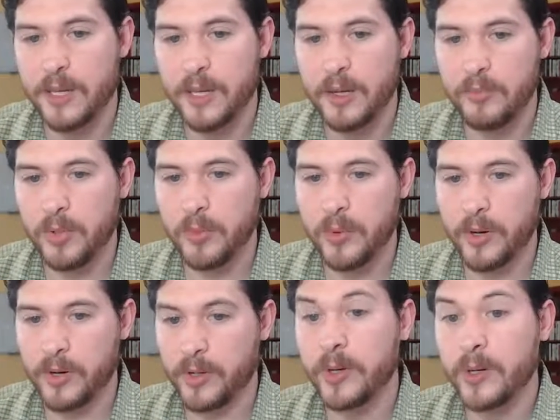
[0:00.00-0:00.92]

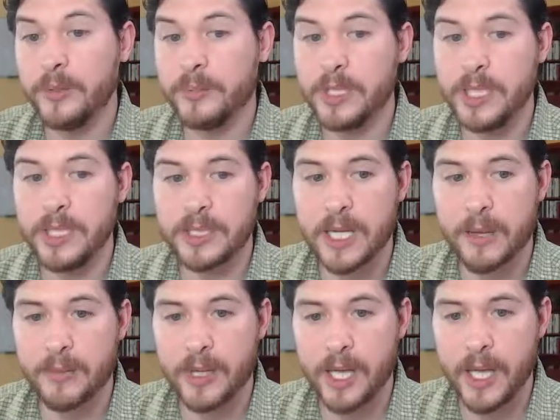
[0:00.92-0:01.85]
blueberry cream cheese
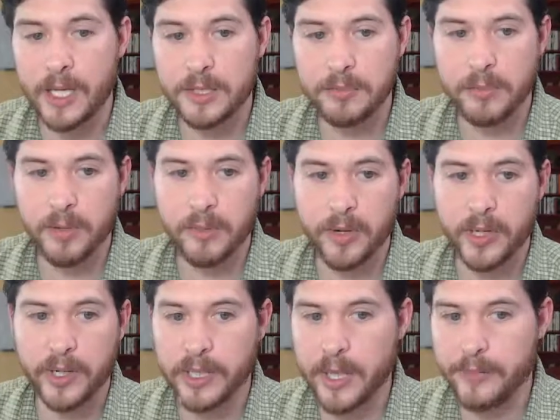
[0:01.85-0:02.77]
cupcakes,
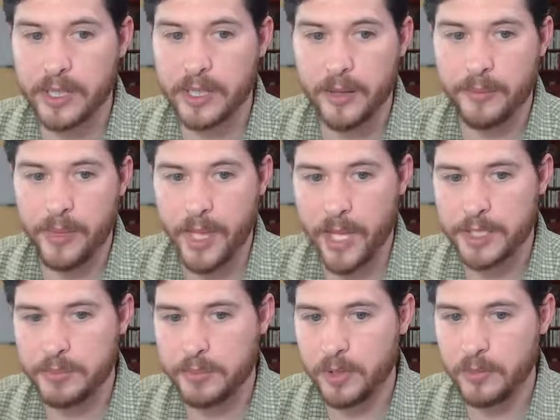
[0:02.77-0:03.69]
blueberry lemon
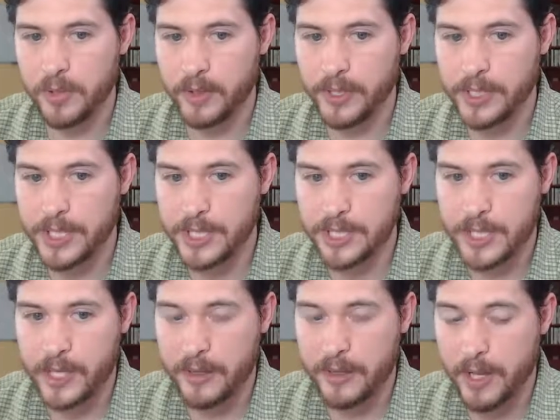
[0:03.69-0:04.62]
cupcakes, blueberry
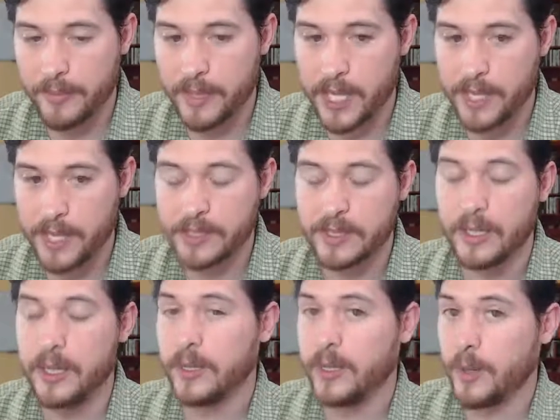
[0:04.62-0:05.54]
cheesecake cupcakes.
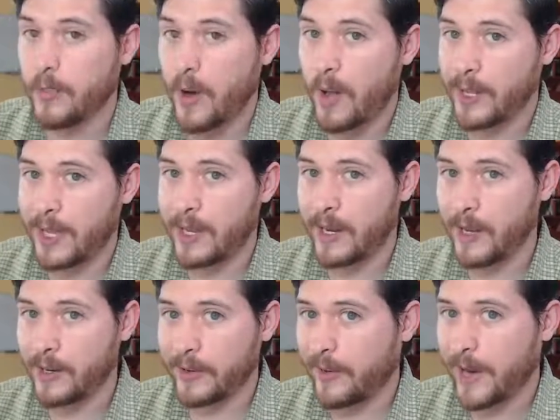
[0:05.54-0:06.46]
You're probably getting
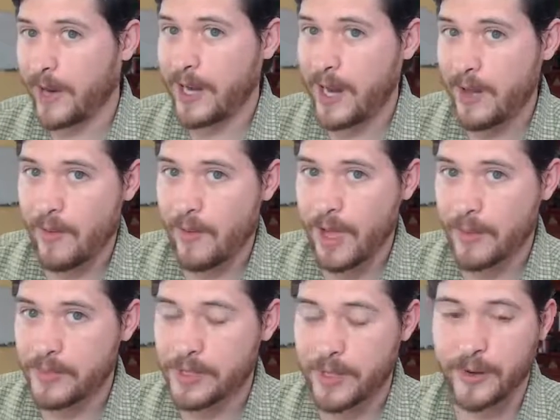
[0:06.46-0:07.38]
hungry right now.
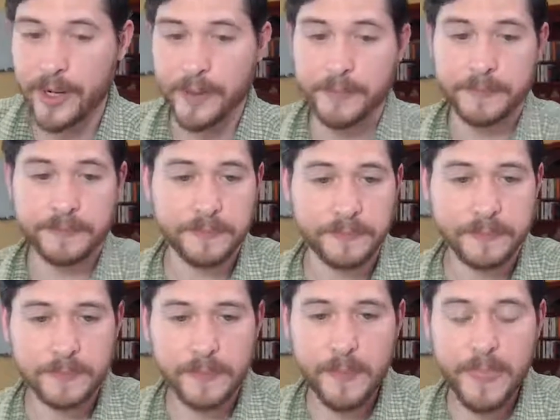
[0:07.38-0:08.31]
I'm sorry.
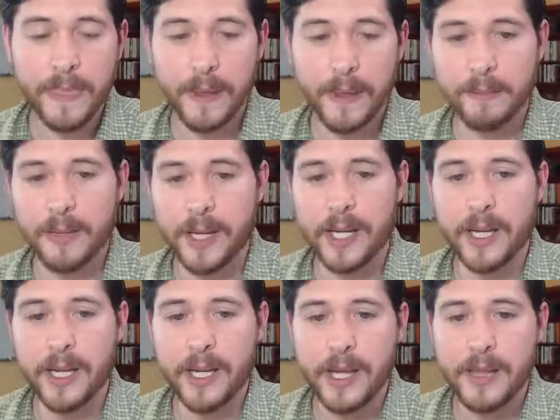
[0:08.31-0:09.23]

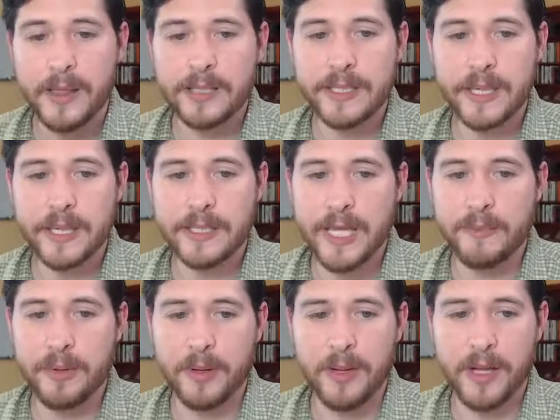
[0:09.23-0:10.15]
But that's an
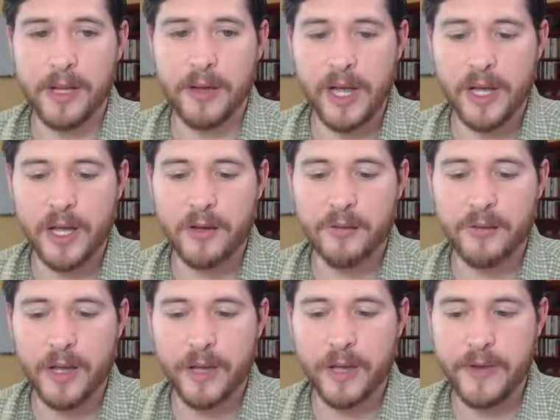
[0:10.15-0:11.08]
example
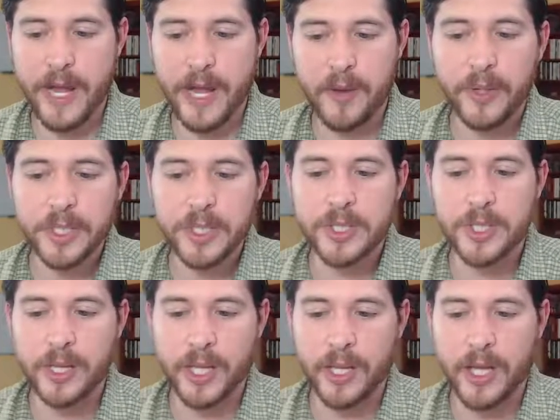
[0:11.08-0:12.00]
of now we just
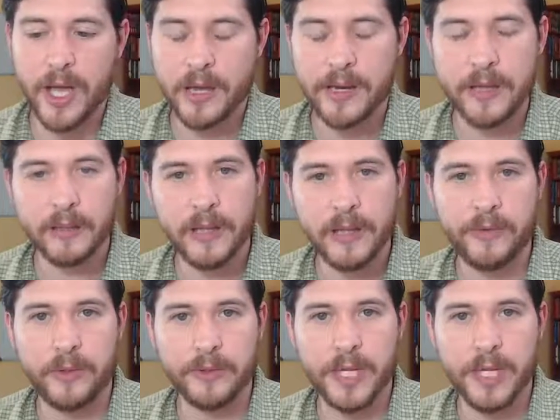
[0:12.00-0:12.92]
took it another
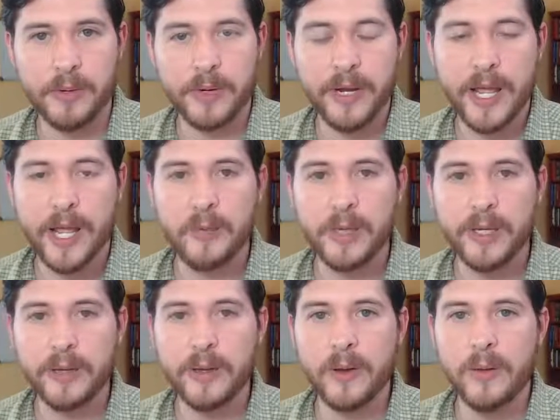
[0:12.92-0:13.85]
level deeper. Now we
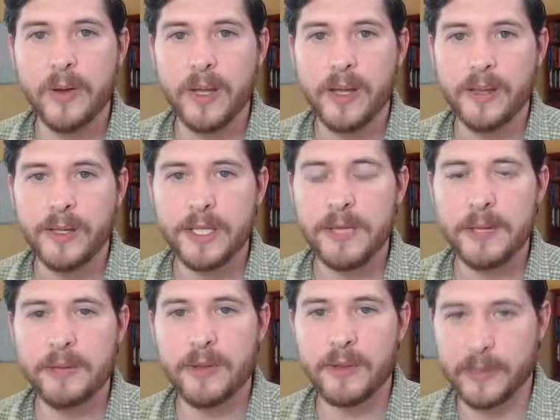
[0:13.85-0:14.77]
know these
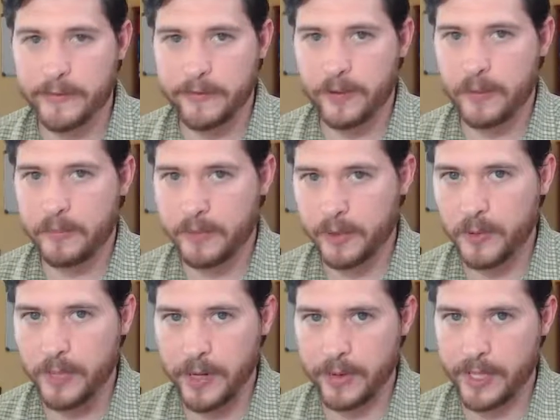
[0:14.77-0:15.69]
people are looking for
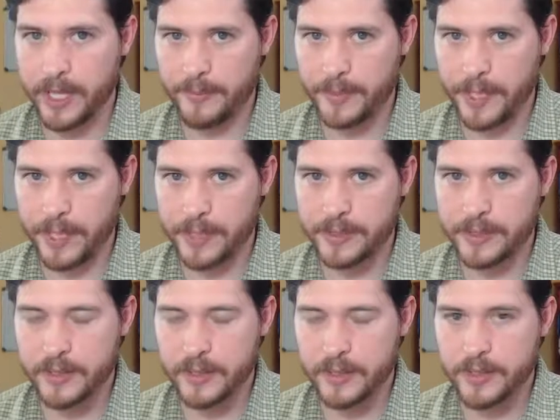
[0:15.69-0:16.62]
blueberry
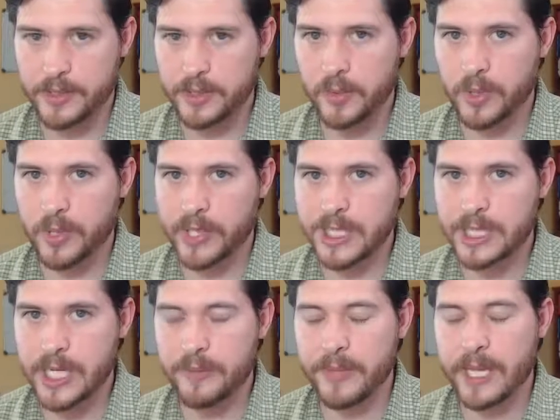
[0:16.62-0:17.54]
cupcakes. So we're going to
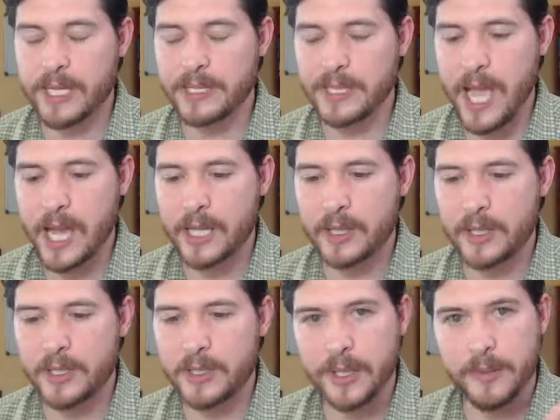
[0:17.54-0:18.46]
send them
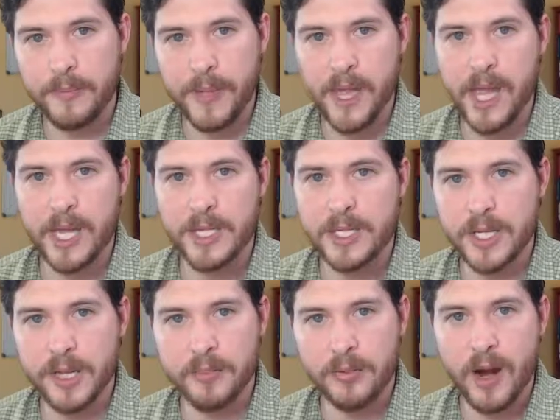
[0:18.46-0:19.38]
exactly to the page
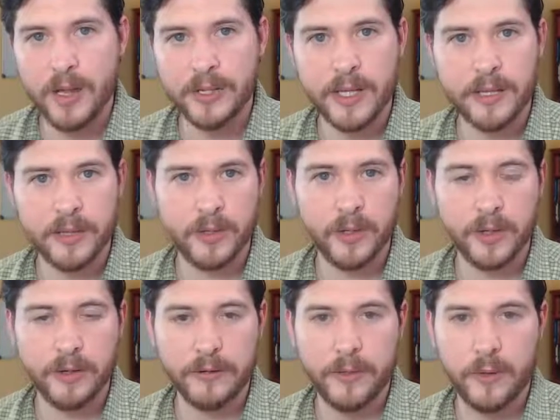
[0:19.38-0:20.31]
and the product that they're
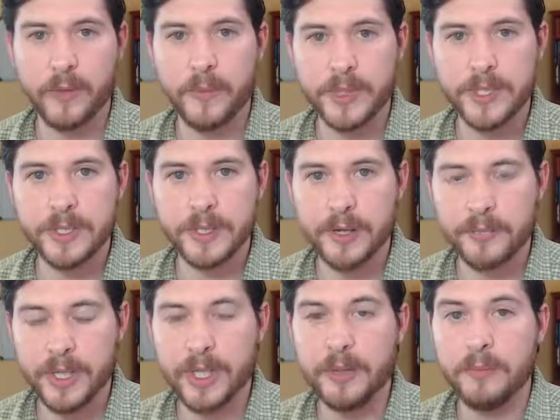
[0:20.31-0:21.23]
looking for, which is going to
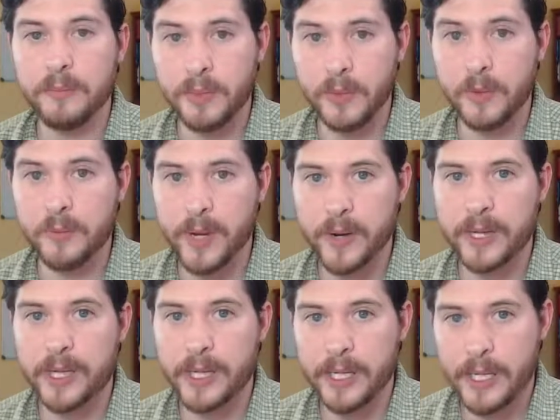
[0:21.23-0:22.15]
be
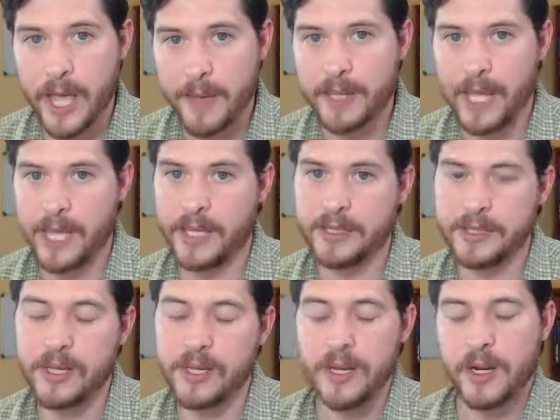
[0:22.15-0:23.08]
blueberry
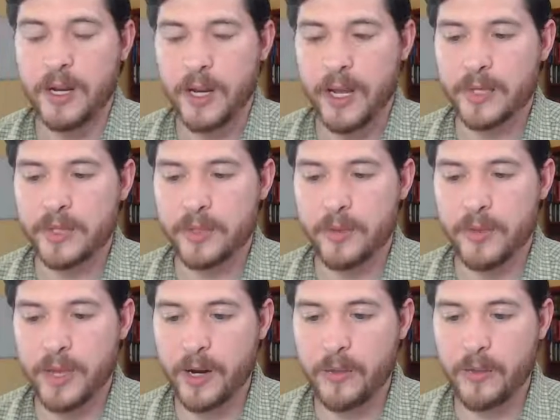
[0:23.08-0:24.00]
cupcakes. And so
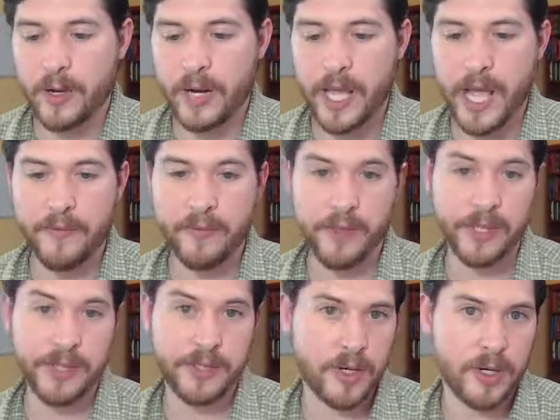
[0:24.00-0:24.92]
there we're going to have
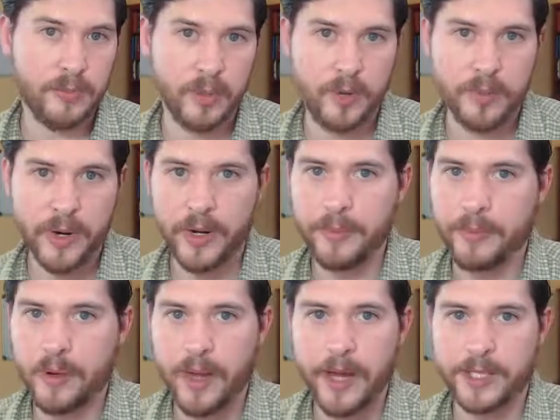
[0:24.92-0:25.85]
list our blueberry
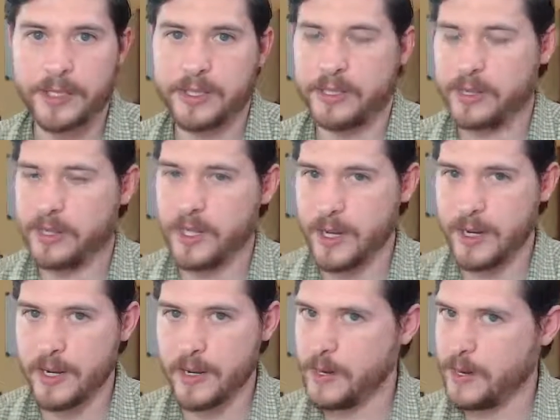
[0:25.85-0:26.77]
products
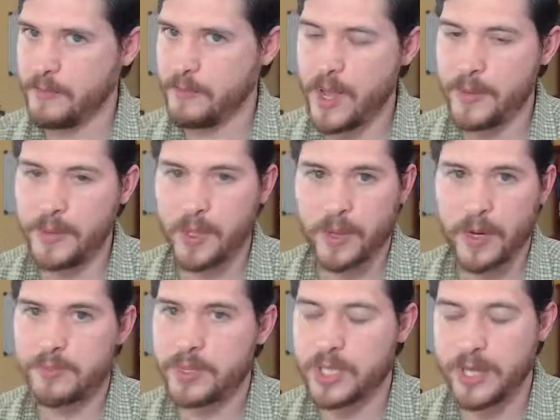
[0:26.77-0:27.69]
and maybe our
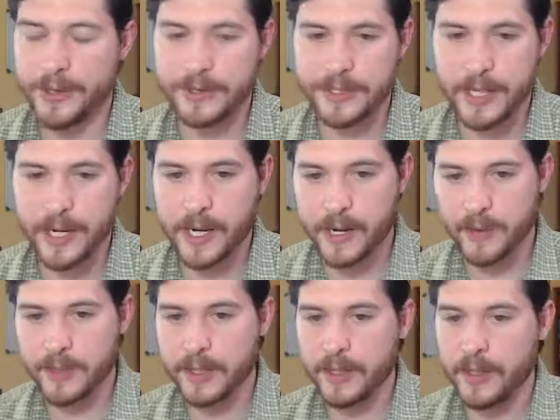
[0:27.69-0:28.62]
upsells there
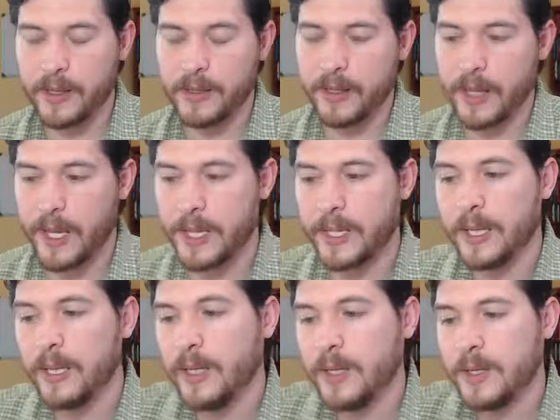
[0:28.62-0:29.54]
and the like.
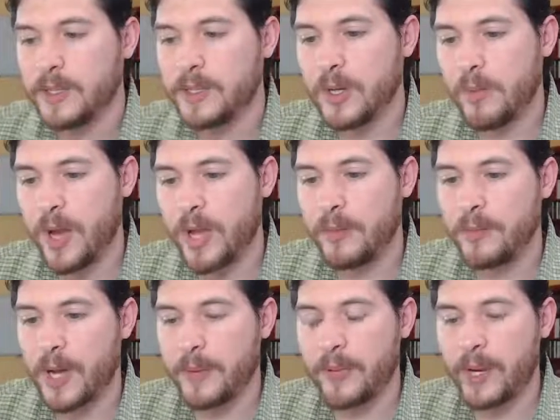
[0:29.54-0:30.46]
So
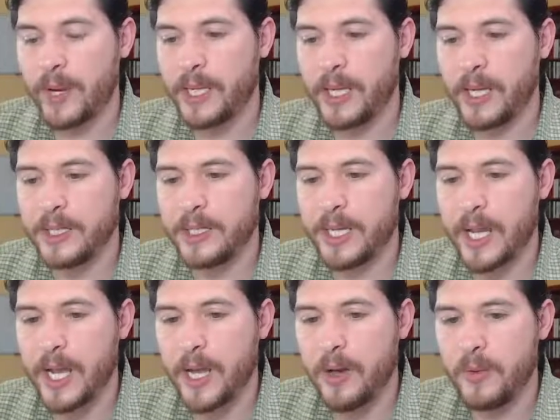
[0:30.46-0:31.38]
by breaking it
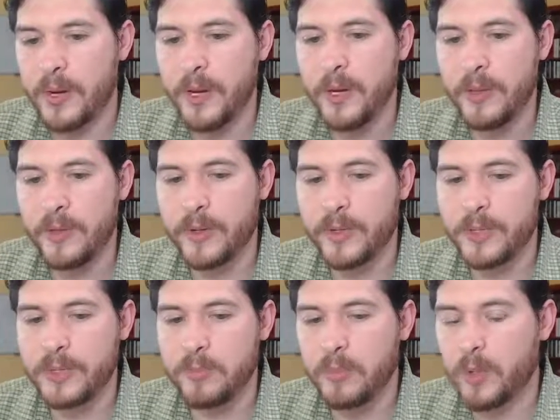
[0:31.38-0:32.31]
down,
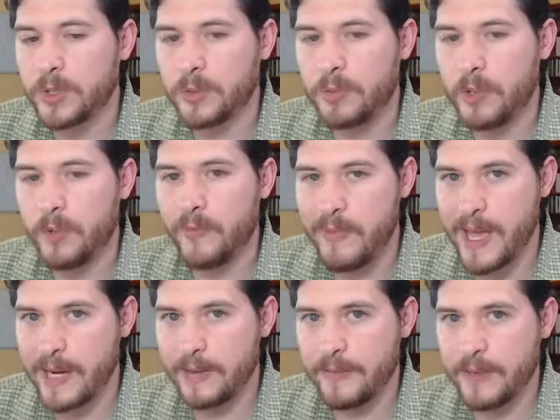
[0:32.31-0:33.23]
there's multiple
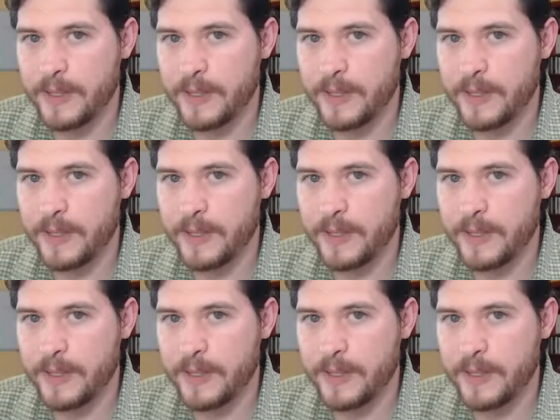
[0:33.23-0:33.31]
benefits